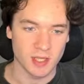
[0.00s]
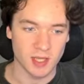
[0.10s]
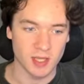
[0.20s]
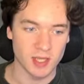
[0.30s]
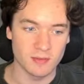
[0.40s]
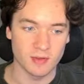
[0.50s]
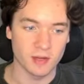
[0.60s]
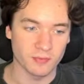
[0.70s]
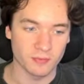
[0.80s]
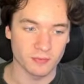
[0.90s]
Even
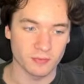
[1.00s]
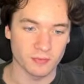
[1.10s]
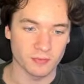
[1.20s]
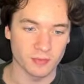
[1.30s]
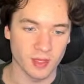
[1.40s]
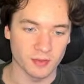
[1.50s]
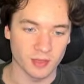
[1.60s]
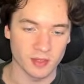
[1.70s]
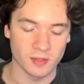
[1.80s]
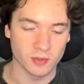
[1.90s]
if
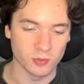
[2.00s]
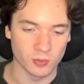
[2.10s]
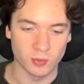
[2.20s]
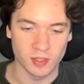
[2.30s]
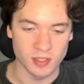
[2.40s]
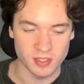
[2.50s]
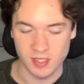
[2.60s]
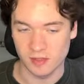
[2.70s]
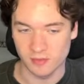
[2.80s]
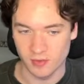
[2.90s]
Atletico don't
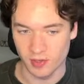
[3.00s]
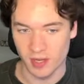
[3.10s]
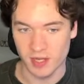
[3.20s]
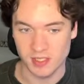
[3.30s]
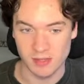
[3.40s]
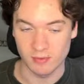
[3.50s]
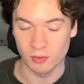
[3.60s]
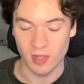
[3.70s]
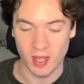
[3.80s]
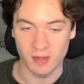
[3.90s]
concede for the rest, even
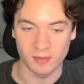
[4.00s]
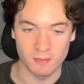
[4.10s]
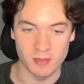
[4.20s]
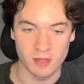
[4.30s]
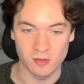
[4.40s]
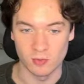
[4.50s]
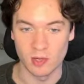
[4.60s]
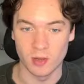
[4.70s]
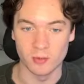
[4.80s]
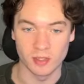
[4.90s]
though they have get beat
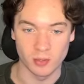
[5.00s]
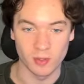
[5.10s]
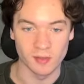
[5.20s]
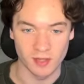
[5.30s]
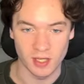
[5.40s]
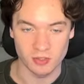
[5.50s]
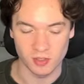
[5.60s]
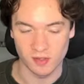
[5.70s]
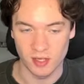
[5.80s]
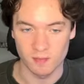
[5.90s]
2-0 and they go into
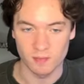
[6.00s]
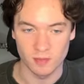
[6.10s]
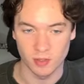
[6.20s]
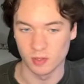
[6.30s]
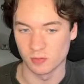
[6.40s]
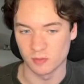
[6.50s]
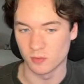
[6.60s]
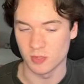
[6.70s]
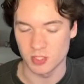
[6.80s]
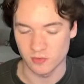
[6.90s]
extra time, or
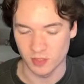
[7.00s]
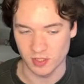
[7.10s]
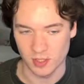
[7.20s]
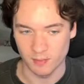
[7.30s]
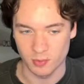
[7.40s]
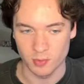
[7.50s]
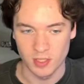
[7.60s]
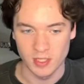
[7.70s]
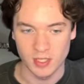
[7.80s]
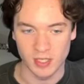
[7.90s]
2 each for example,
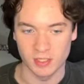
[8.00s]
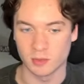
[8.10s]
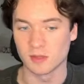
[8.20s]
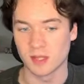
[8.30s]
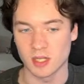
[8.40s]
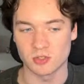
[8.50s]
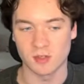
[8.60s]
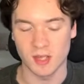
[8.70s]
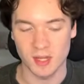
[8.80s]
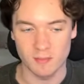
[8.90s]
and they go into extra
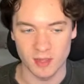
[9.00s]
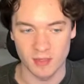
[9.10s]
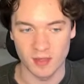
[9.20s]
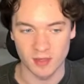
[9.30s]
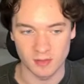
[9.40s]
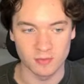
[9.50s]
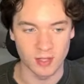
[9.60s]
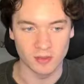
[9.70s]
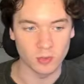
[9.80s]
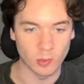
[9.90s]
time, then that
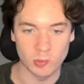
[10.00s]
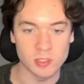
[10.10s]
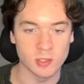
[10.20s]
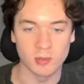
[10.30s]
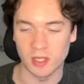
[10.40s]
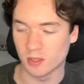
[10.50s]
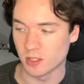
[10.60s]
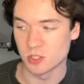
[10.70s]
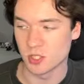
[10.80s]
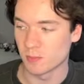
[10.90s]
defender will still get
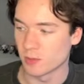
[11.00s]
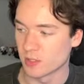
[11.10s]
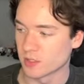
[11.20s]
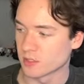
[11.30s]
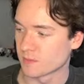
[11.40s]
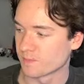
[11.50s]
clean sheet points.